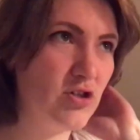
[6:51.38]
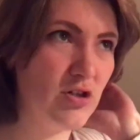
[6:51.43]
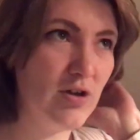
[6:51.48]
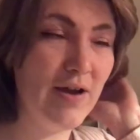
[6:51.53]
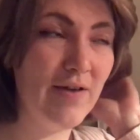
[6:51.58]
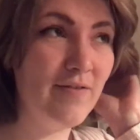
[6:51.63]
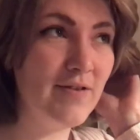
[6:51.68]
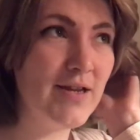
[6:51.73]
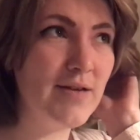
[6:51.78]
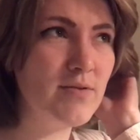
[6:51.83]

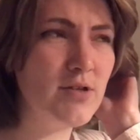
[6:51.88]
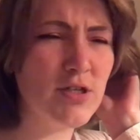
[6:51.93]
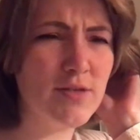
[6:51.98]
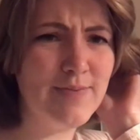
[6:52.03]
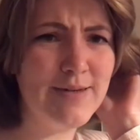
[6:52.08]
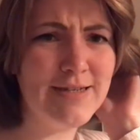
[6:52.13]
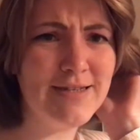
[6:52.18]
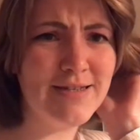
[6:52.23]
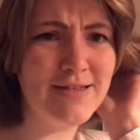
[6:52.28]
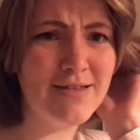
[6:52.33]
every time she
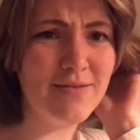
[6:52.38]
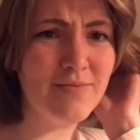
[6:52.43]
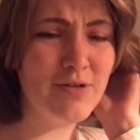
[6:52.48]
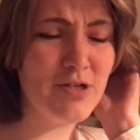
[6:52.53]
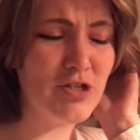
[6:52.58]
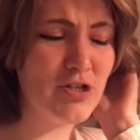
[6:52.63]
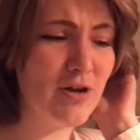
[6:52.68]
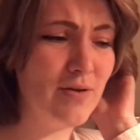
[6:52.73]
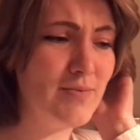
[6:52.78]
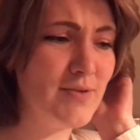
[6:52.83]
speaks to somebody,
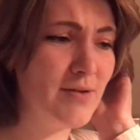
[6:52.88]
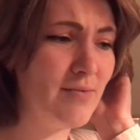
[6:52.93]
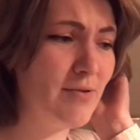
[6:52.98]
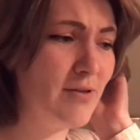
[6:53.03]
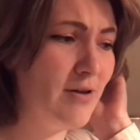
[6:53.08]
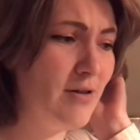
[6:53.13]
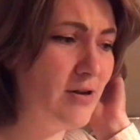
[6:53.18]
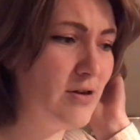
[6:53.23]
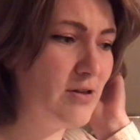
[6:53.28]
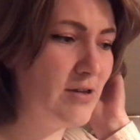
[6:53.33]
she comes up with
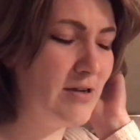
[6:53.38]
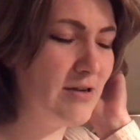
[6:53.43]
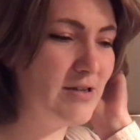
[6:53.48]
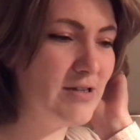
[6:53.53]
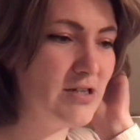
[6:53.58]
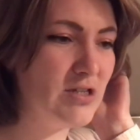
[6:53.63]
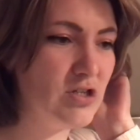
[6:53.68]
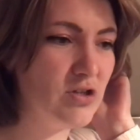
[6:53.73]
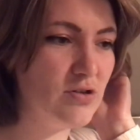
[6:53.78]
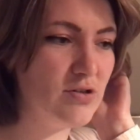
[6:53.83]
all her theories
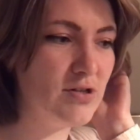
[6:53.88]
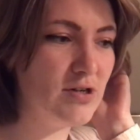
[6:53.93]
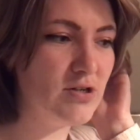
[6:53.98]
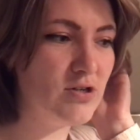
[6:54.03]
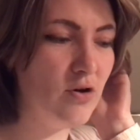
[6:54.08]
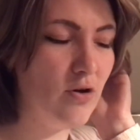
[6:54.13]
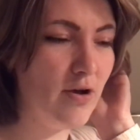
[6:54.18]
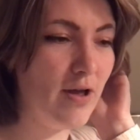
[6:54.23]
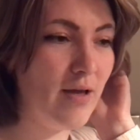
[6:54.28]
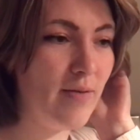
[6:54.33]
and she'll start
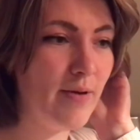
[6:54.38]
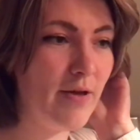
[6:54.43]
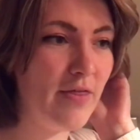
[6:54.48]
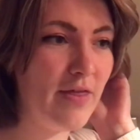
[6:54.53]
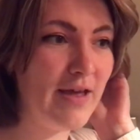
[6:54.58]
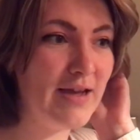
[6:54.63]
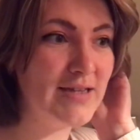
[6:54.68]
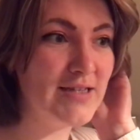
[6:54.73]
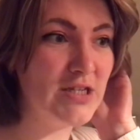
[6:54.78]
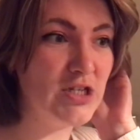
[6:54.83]
talking about
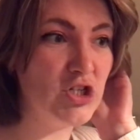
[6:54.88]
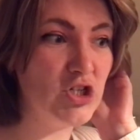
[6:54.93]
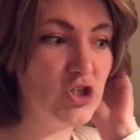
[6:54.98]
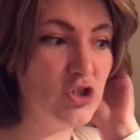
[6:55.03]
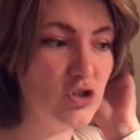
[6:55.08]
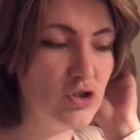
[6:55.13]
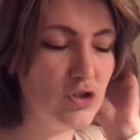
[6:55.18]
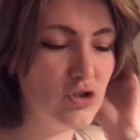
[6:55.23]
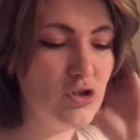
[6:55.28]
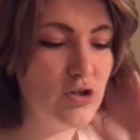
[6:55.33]
things, and she's
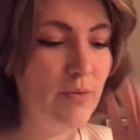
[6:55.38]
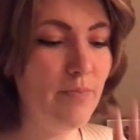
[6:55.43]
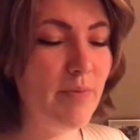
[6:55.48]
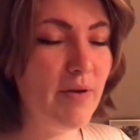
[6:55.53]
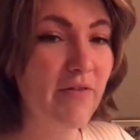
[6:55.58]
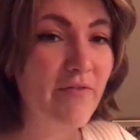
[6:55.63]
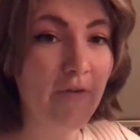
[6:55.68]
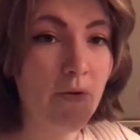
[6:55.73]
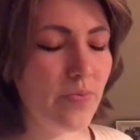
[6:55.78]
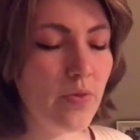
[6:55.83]
just
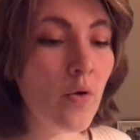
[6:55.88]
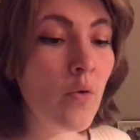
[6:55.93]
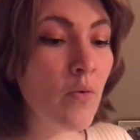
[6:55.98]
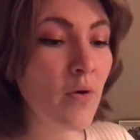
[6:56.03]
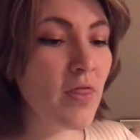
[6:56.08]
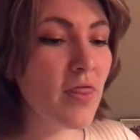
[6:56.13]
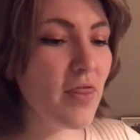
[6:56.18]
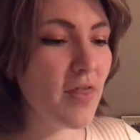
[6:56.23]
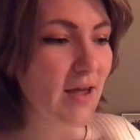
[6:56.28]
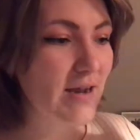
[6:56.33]
jumping from
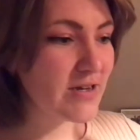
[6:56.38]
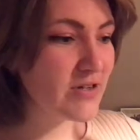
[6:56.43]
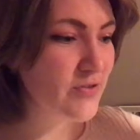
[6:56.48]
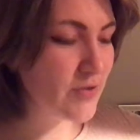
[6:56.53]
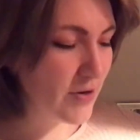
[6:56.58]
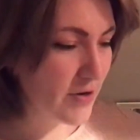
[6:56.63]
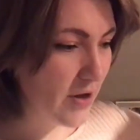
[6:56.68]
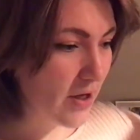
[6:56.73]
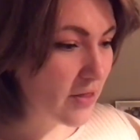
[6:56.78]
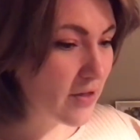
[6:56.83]
one thing to
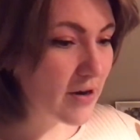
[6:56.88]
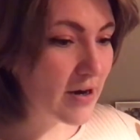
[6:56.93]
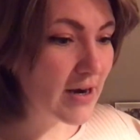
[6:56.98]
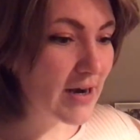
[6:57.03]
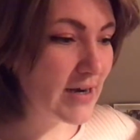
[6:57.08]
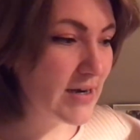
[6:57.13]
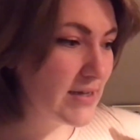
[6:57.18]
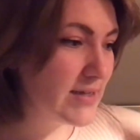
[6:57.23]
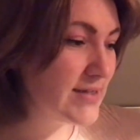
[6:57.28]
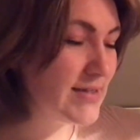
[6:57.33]
another,
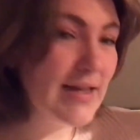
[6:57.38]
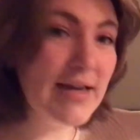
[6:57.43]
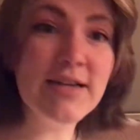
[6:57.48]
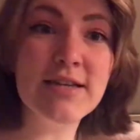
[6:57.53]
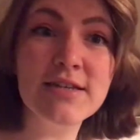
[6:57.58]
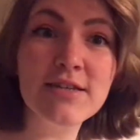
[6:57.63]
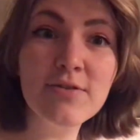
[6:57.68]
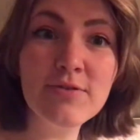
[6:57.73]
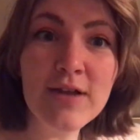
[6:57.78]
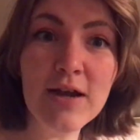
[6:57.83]
and it's like,
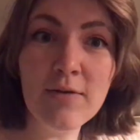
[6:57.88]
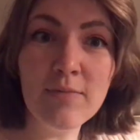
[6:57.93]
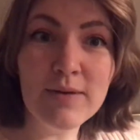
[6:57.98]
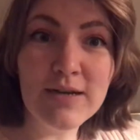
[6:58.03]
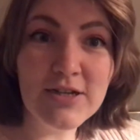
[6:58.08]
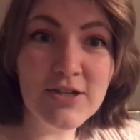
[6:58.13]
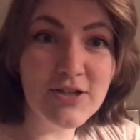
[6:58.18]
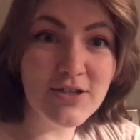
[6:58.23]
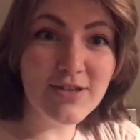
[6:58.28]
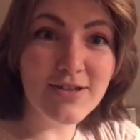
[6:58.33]
slow down
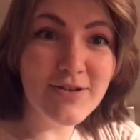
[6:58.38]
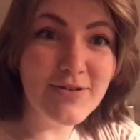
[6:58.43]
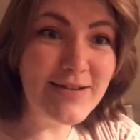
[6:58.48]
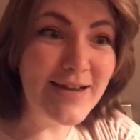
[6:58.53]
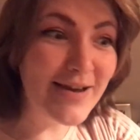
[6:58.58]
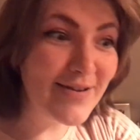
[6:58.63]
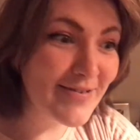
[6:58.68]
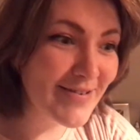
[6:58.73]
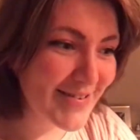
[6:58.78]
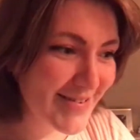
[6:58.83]
bitch, slow
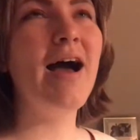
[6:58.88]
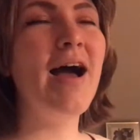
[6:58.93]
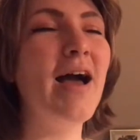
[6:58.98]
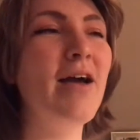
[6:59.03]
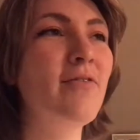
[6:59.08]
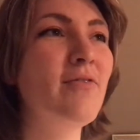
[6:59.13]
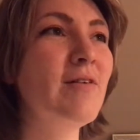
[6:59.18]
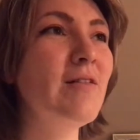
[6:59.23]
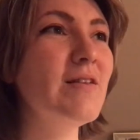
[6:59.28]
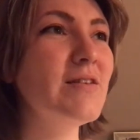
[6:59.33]
down. I
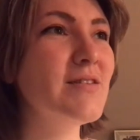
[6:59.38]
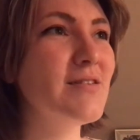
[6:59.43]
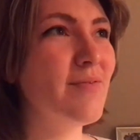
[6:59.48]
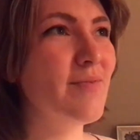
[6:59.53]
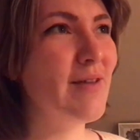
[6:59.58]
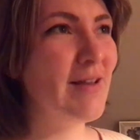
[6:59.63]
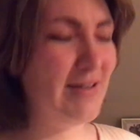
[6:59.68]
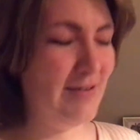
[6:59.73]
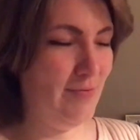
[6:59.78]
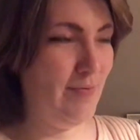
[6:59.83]
realised
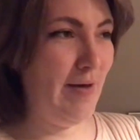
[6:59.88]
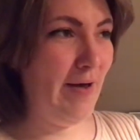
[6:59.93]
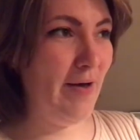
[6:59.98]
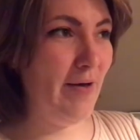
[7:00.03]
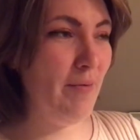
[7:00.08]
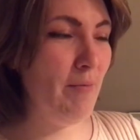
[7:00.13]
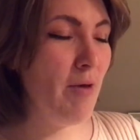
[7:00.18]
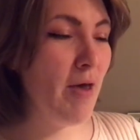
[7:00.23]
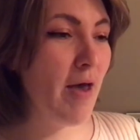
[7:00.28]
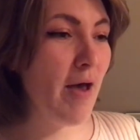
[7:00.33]
something as
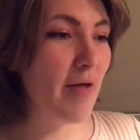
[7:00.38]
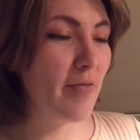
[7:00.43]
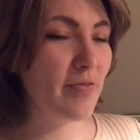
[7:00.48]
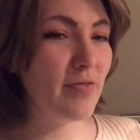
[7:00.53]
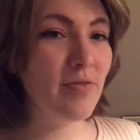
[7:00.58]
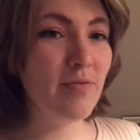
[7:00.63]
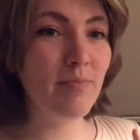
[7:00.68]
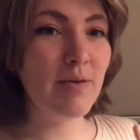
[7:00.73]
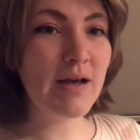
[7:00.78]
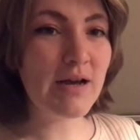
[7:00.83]
well.
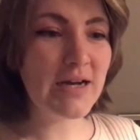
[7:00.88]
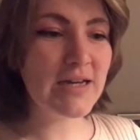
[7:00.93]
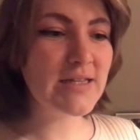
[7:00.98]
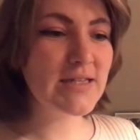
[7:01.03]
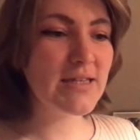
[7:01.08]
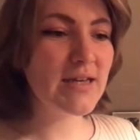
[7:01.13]
Because the